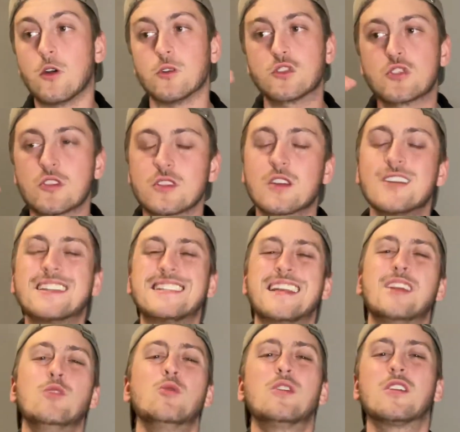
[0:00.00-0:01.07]
is just
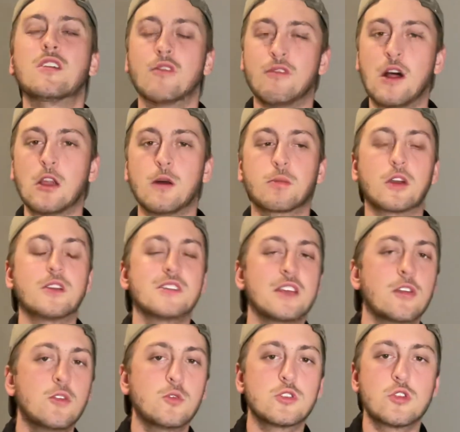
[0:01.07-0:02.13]
continue to develop,
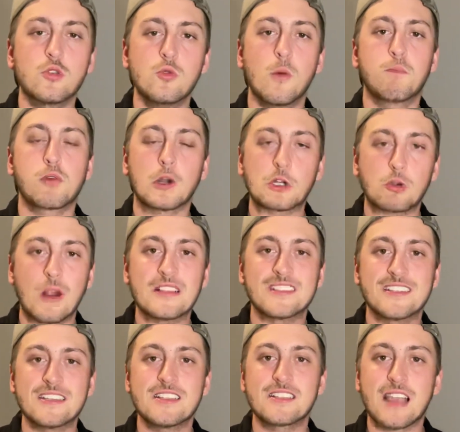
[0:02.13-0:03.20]
continue to progress
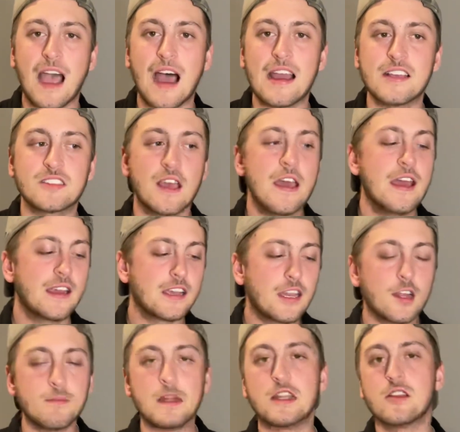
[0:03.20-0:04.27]
these guys, get
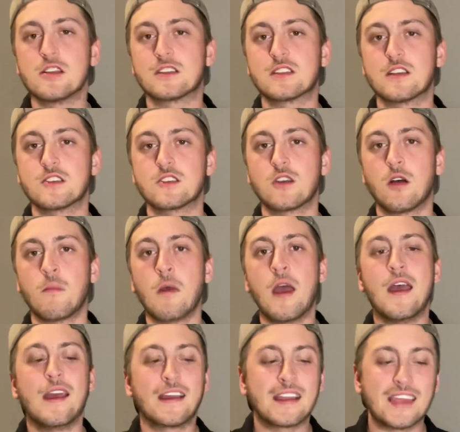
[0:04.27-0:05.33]
them into the system,
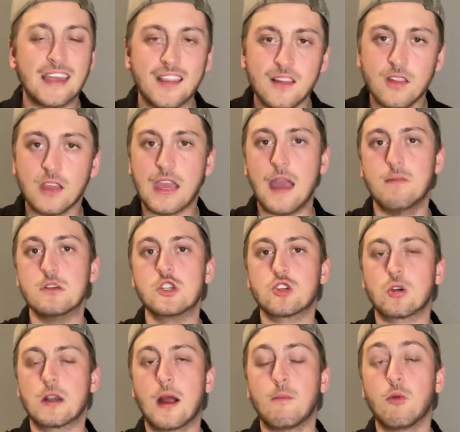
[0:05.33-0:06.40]
getting the
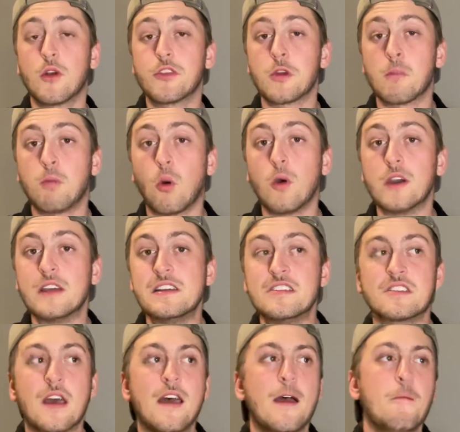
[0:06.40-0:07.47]
chemistry up with your boys,
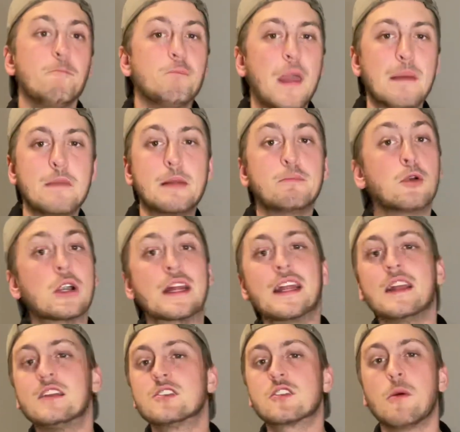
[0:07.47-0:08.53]
maybe bringing
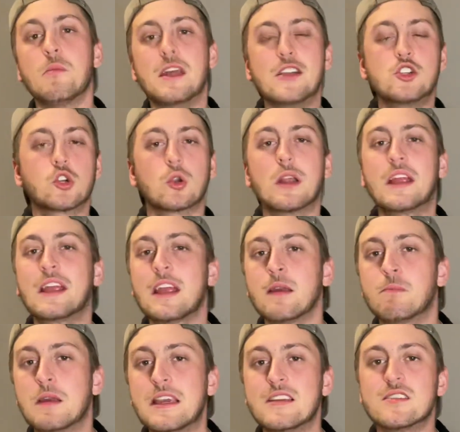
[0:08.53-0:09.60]
in some intriguing
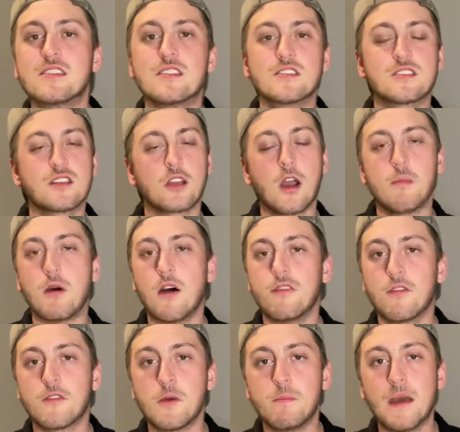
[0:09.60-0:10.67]
pieces to come off
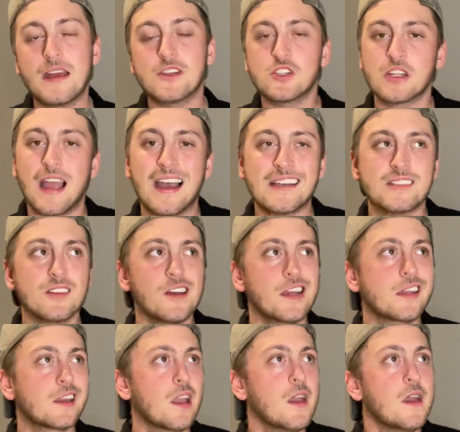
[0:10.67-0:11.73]
of the bench, guys like,